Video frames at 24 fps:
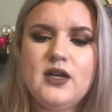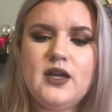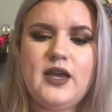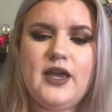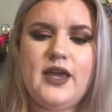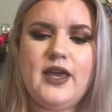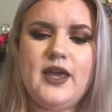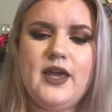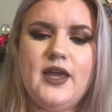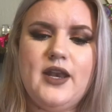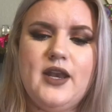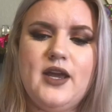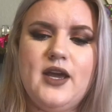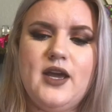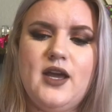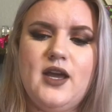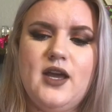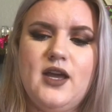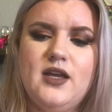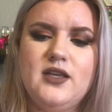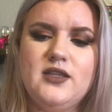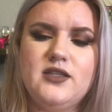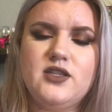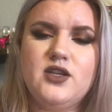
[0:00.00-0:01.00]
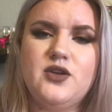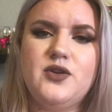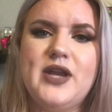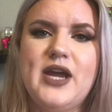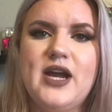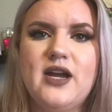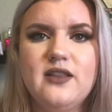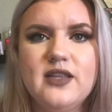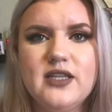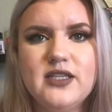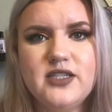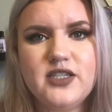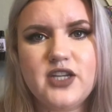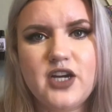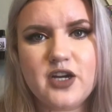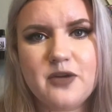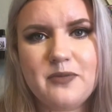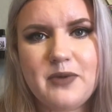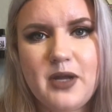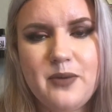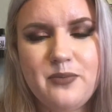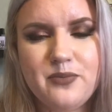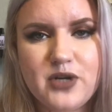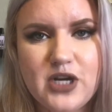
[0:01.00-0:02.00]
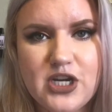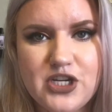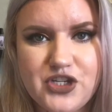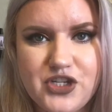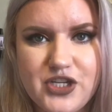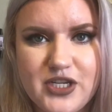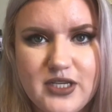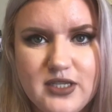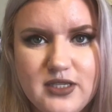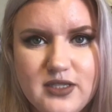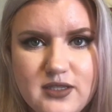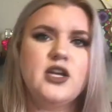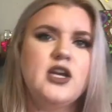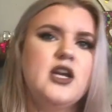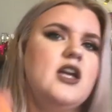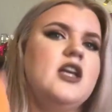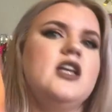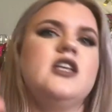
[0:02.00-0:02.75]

And so now let's talk about brushes.